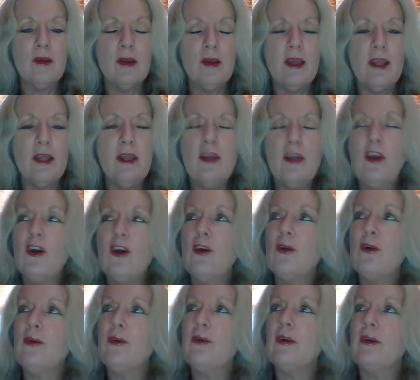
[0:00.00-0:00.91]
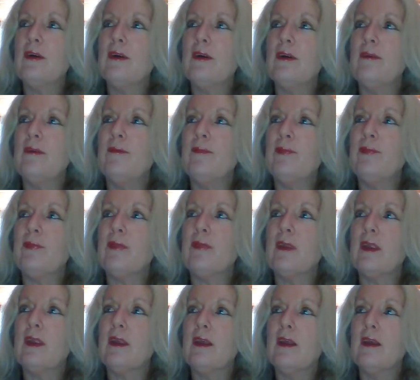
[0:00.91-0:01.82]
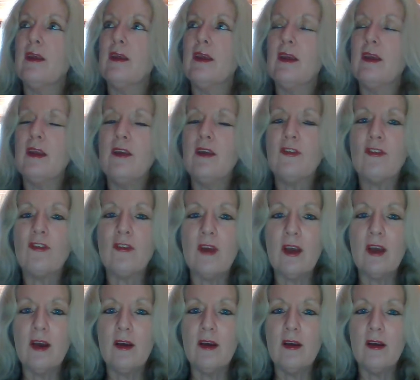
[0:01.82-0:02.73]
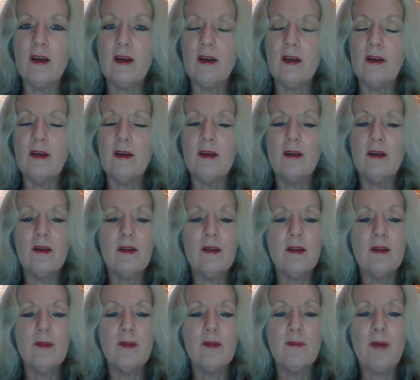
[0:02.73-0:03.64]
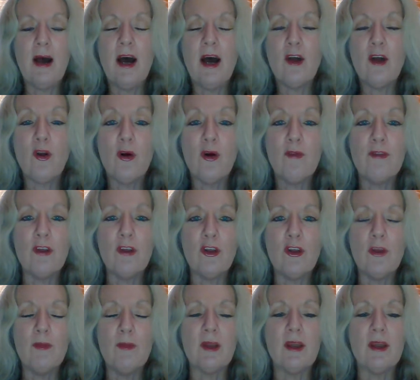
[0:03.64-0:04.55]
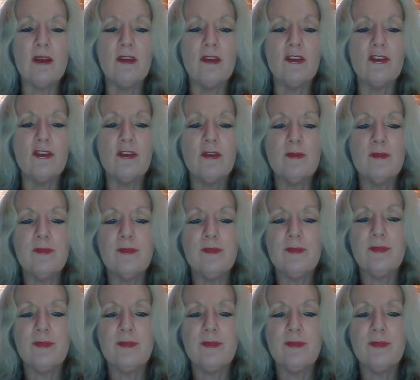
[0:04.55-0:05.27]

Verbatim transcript: Ego is part of the human condition.